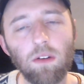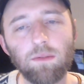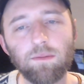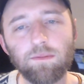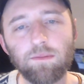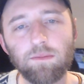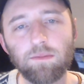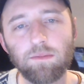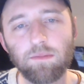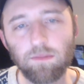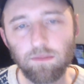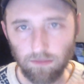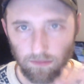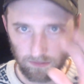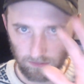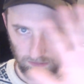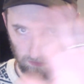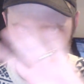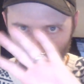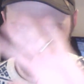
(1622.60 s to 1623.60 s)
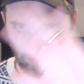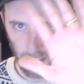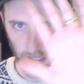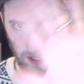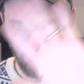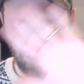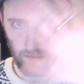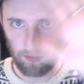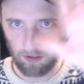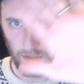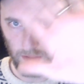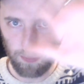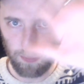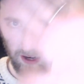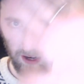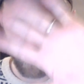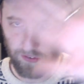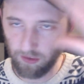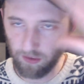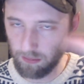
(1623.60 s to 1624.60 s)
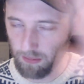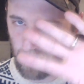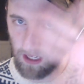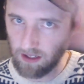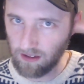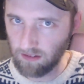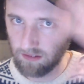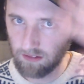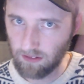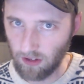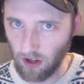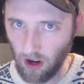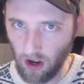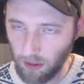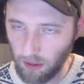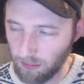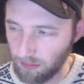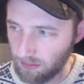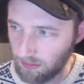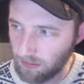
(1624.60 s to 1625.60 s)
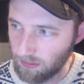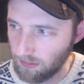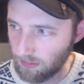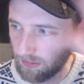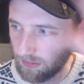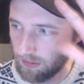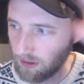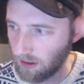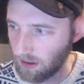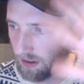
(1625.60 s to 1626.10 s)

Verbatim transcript: well, and goodbye for me, Tom.